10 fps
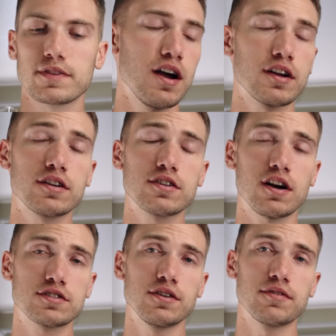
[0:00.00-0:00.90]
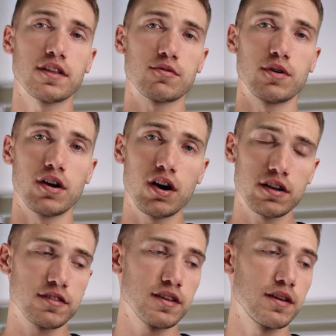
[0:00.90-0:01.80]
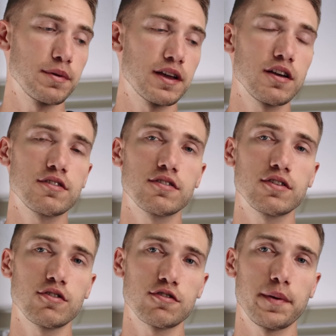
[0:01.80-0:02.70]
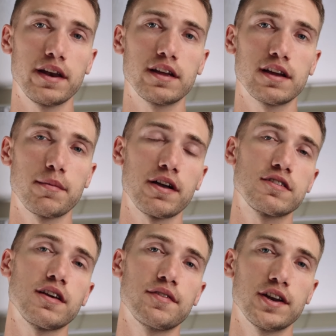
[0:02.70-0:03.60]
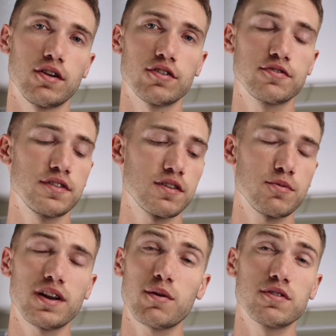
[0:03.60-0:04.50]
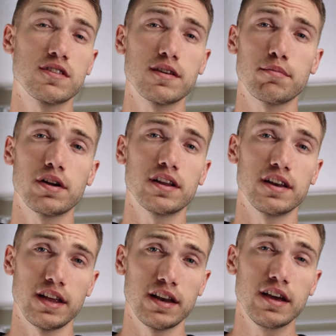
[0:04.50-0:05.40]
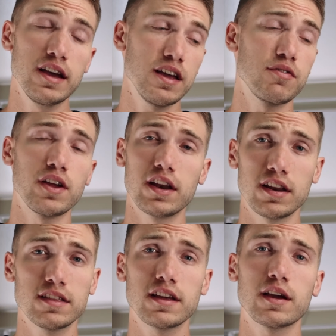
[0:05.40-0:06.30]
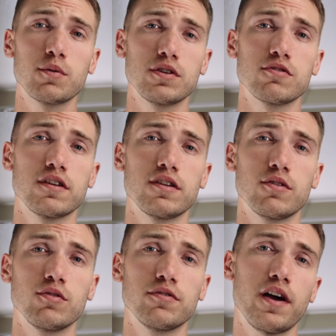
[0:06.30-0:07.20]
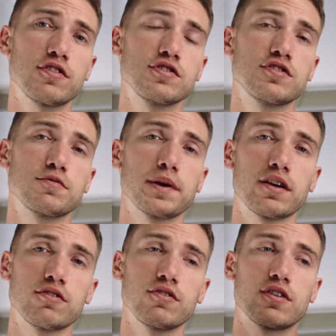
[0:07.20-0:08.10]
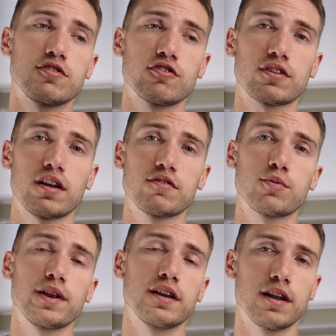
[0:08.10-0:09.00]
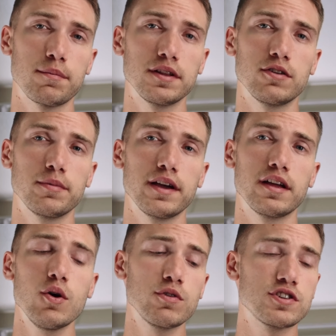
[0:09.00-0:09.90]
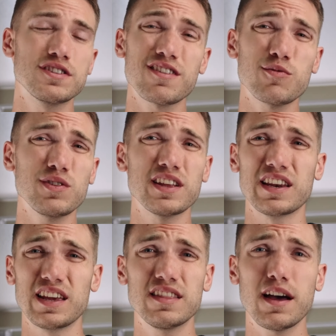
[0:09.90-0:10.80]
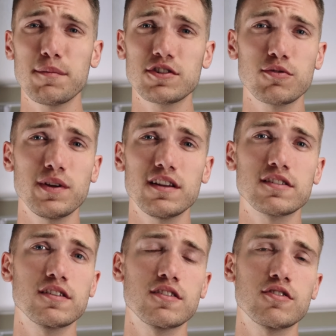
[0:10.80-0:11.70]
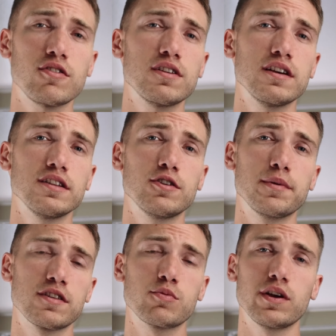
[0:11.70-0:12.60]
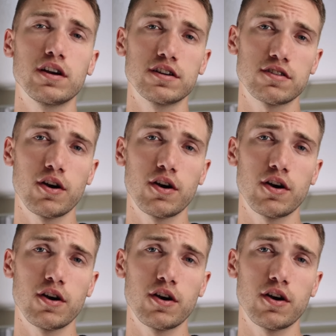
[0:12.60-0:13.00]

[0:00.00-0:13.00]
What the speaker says: A good cocktail for this one. Honestly, because you're spending about $70 for this one, I would sip on it neat. If anything, I would use it in an old fashioned just because you could just kind of sweeten it up a little bit, which it doesn't really need that much sweetness because it's already a little bit sweet on its